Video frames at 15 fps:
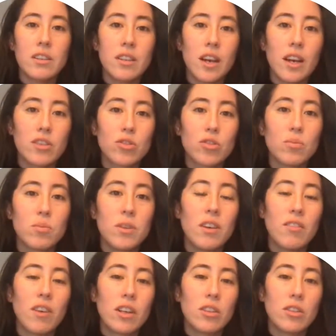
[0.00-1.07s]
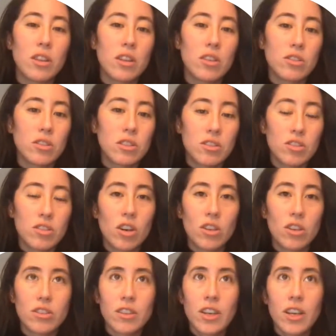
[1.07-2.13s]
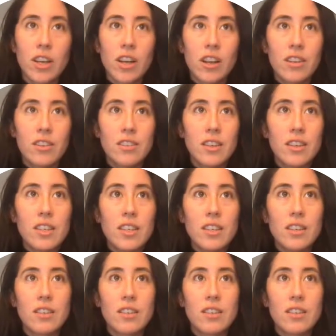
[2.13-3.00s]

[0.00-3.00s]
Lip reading: it has to be a value that is not, let's say,